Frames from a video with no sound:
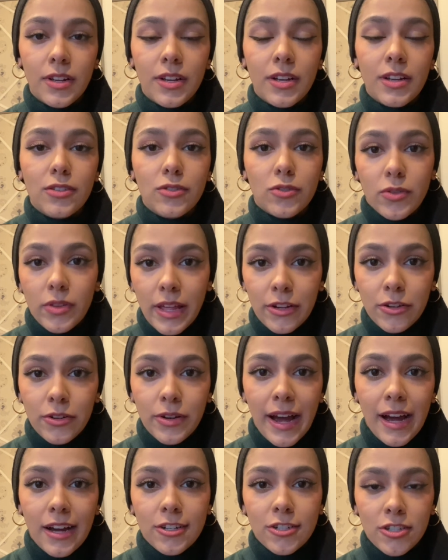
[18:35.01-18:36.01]
so that you're
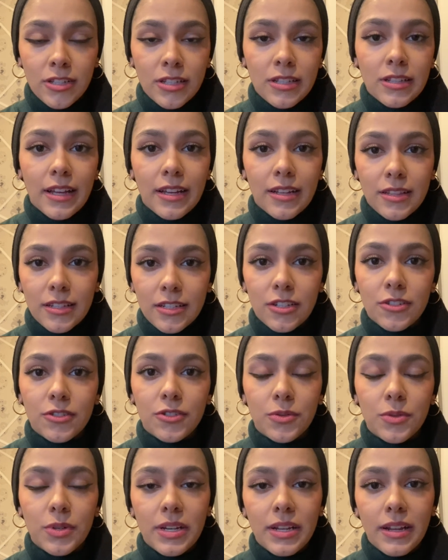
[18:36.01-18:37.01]
actually likely to
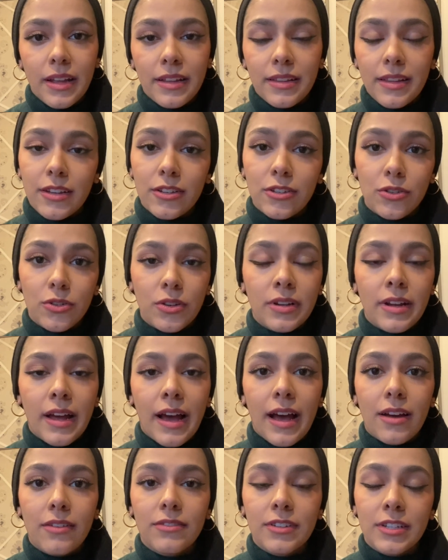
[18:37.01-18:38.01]
do it and that you can
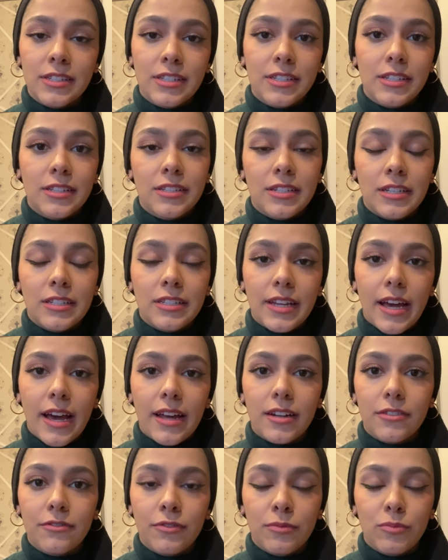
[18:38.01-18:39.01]
have consistent data
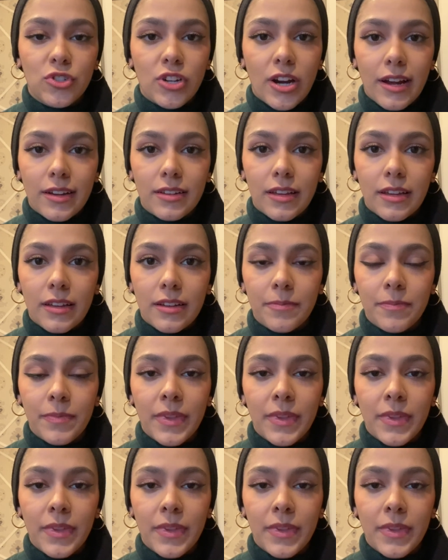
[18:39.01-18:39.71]
from tracking.